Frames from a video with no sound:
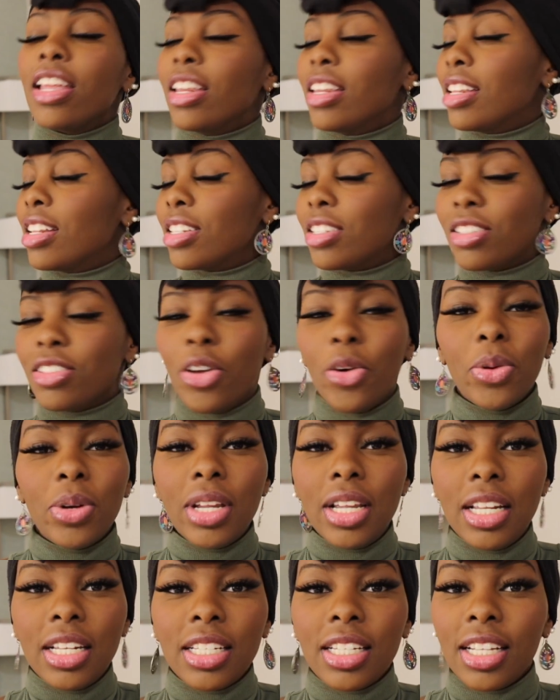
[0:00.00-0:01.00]
There's no
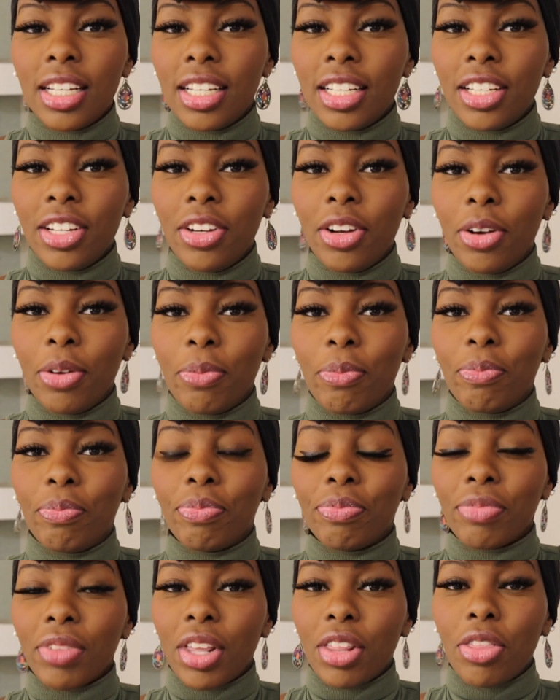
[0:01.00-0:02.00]
need to,
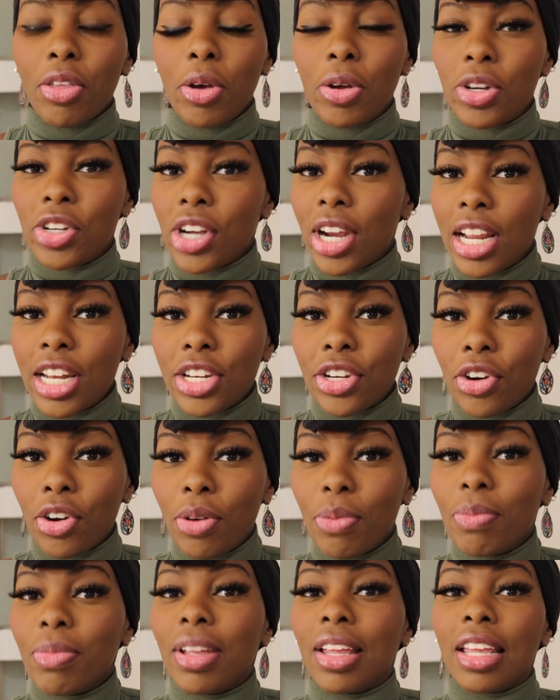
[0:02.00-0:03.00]
throw a
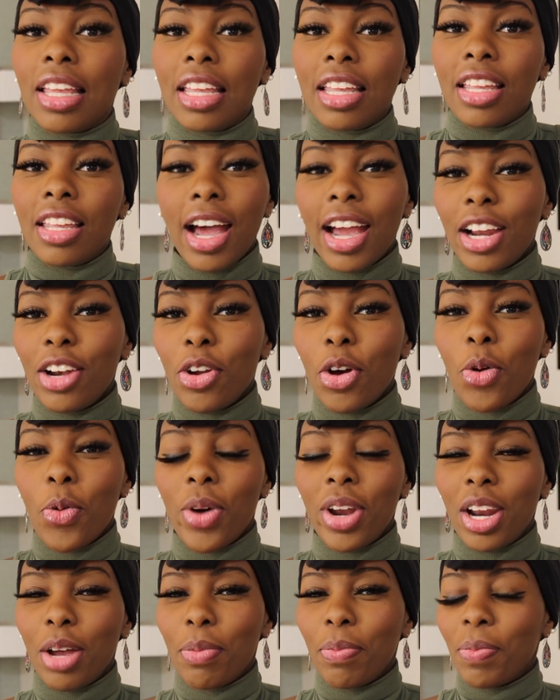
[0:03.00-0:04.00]
tantrum. Like, I know
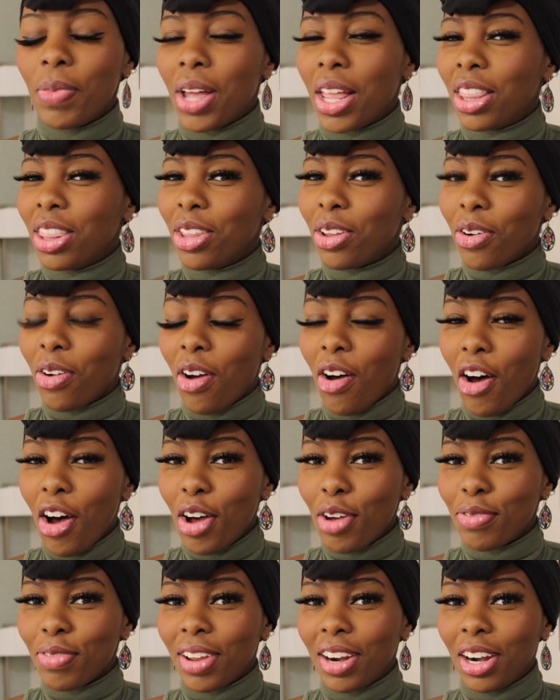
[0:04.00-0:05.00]
when I'm a little
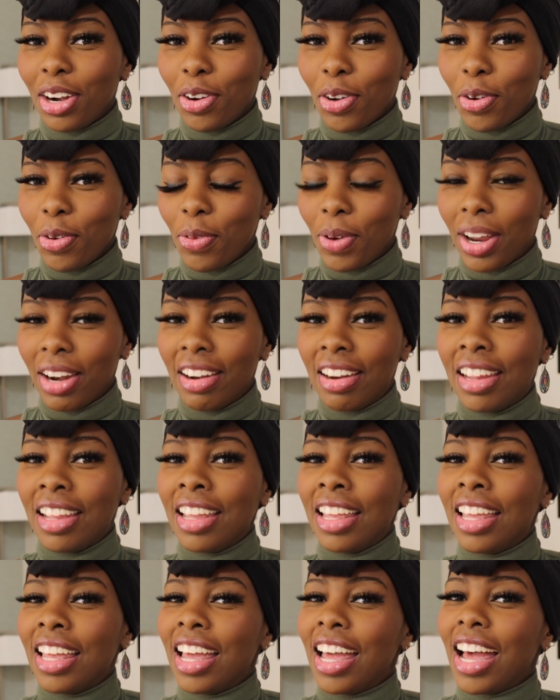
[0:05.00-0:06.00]
off and I know when
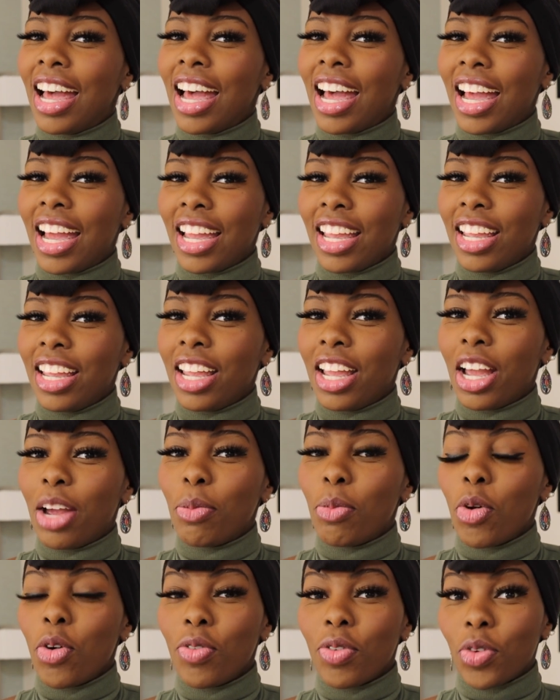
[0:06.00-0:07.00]
I
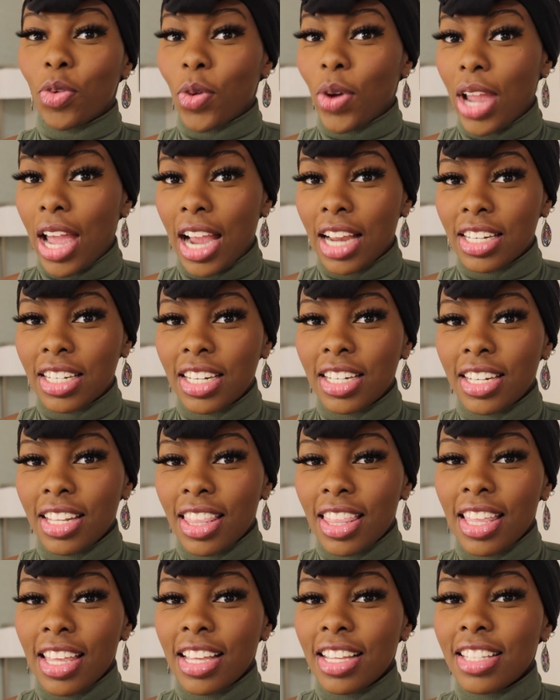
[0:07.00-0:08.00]
am overreacting to
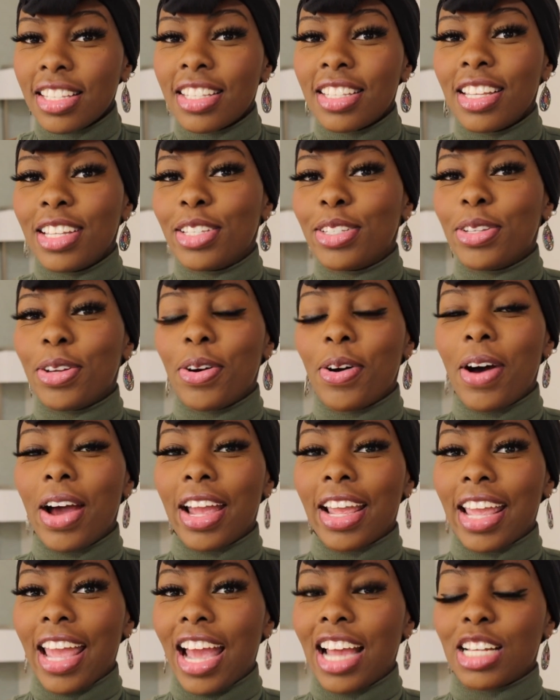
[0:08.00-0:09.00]
things, so
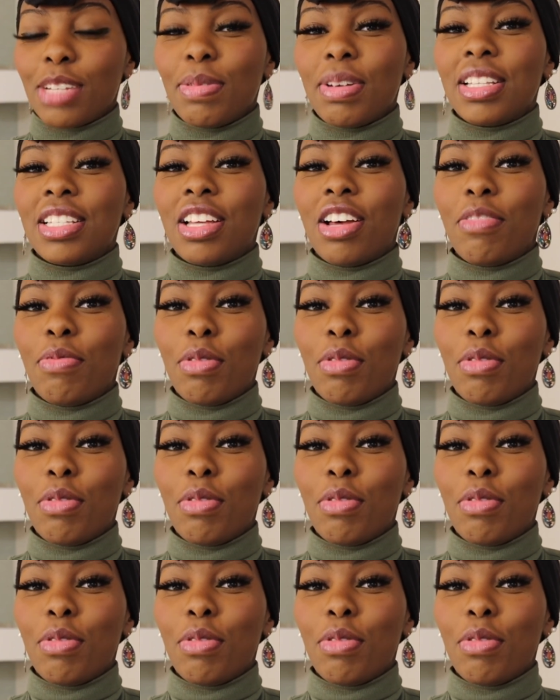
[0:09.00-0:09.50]
I catch myself